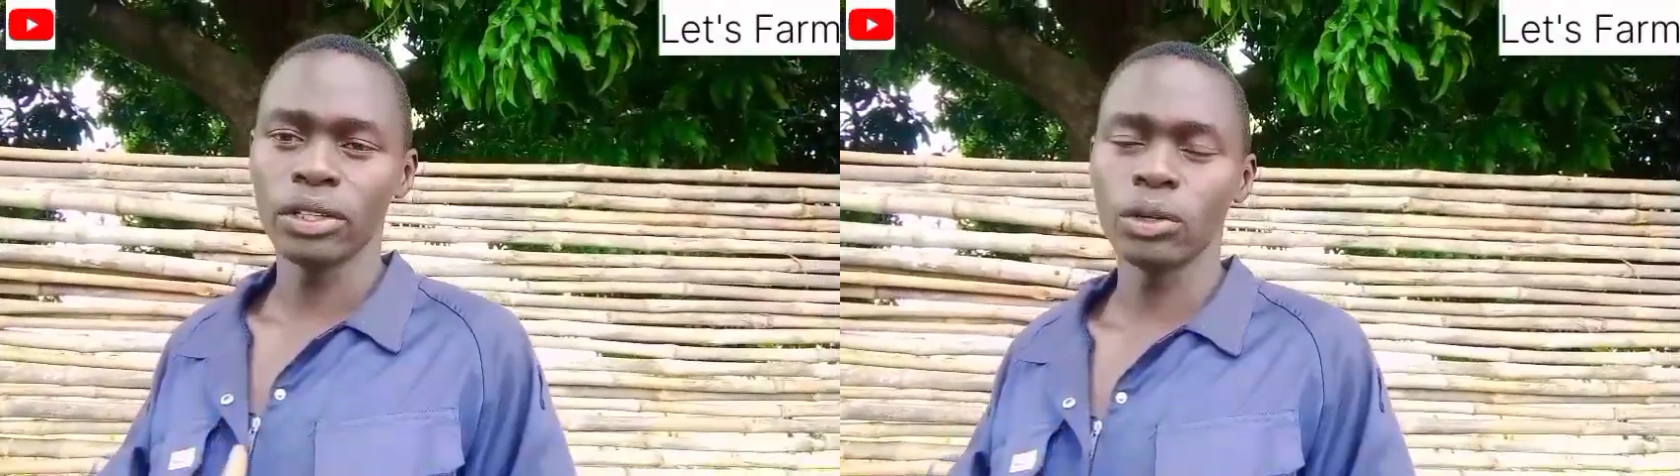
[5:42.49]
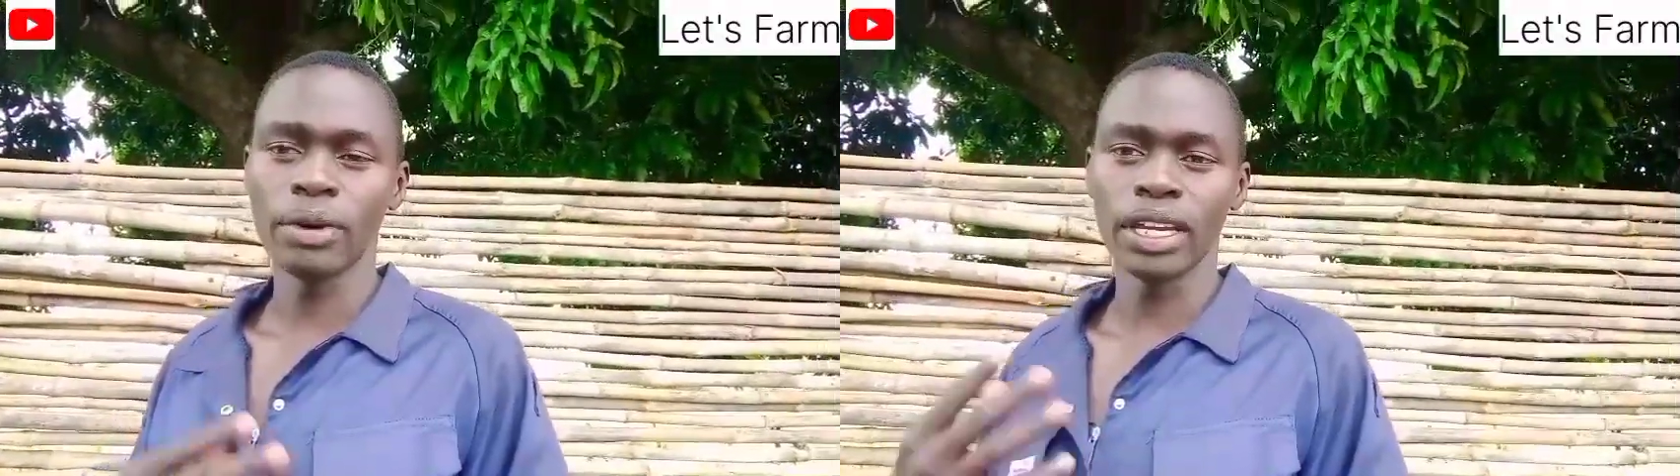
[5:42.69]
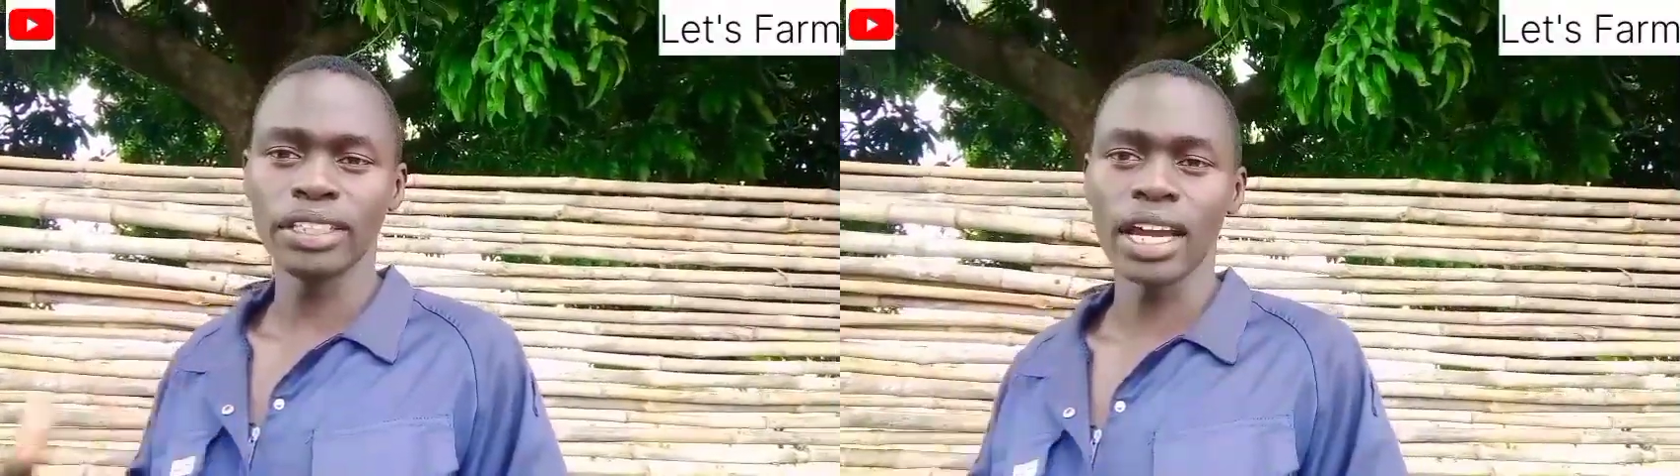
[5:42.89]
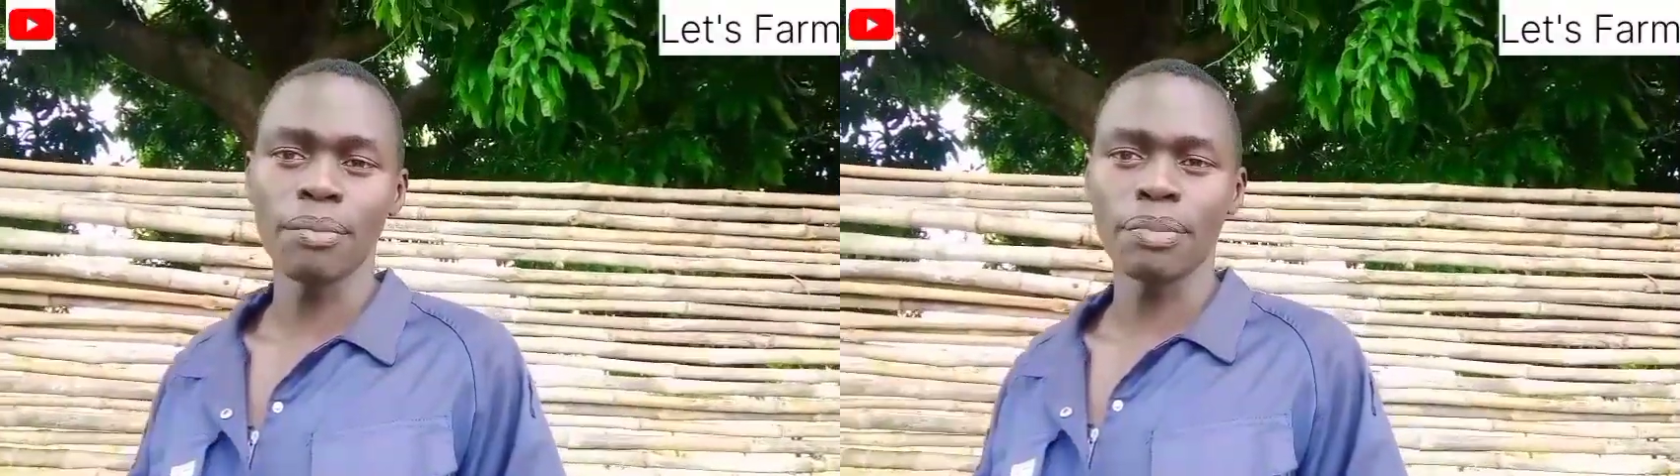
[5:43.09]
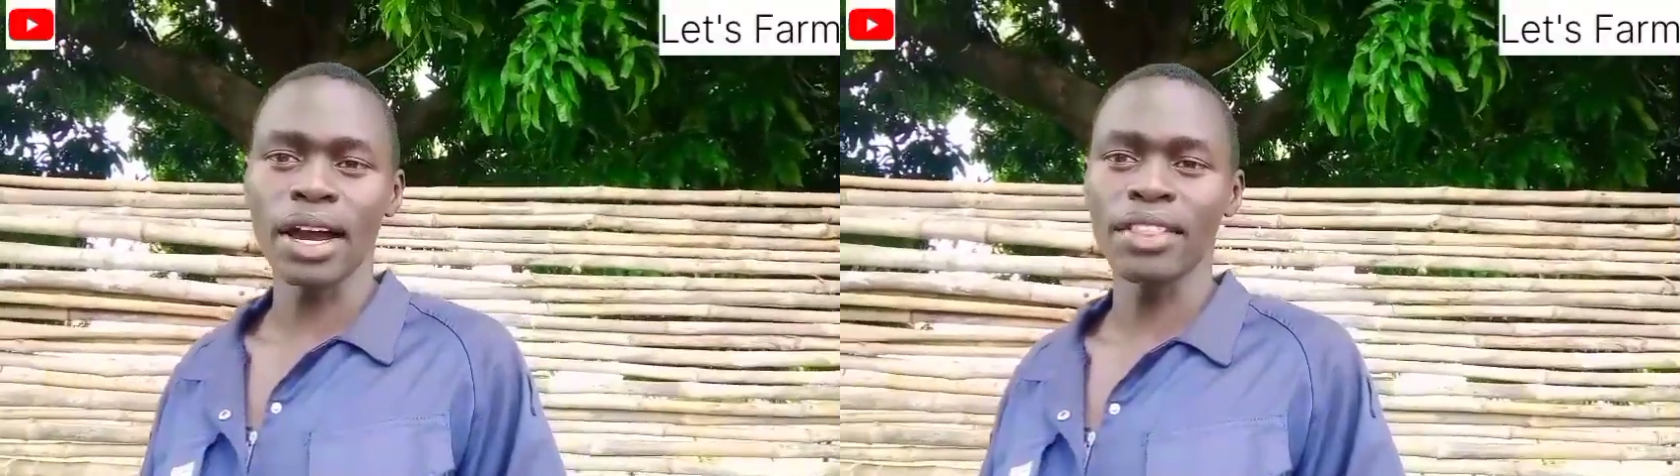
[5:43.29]
you may
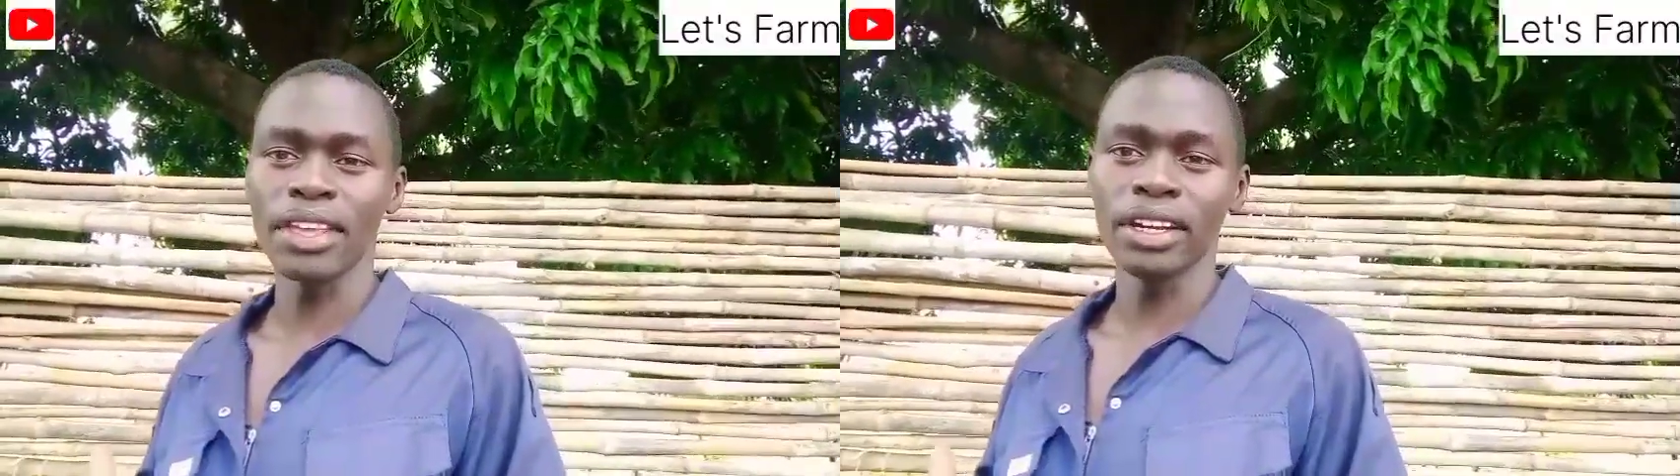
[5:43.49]
jump and